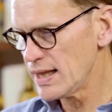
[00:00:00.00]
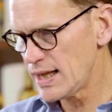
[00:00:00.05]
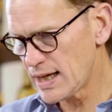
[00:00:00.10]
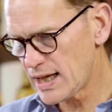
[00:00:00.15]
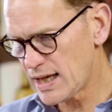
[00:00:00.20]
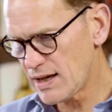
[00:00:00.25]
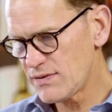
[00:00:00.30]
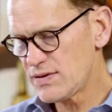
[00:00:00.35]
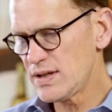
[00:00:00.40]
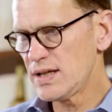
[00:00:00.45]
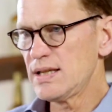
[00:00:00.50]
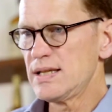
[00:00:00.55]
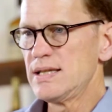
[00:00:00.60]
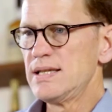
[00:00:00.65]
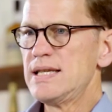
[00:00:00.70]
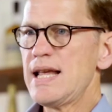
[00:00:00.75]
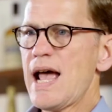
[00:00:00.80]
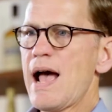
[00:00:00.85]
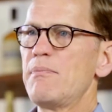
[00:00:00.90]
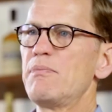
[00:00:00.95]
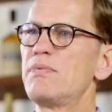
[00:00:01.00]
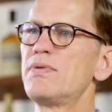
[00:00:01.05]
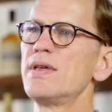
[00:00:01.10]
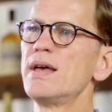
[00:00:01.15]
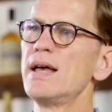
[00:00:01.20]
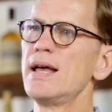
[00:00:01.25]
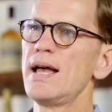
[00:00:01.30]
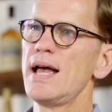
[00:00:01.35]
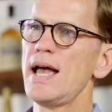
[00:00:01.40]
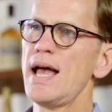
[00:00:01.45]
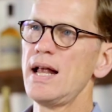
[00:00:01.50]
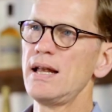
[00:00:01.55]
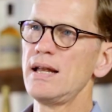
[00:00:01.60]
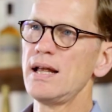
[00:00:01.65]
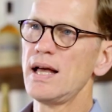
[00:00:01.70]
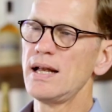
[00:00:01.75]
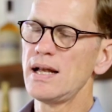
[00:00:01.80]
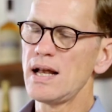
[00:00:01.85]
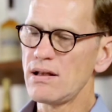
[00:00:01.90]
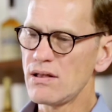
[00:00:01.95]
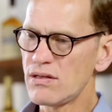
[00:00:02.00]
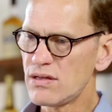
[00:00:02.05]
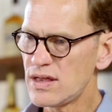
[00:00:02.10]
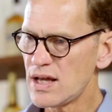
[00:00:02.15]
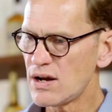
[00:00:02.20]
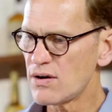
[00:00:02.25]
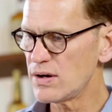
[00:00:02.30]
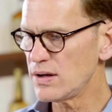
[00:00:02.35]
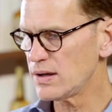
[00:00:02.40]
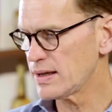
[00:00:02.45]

that gives it depth and an ethereal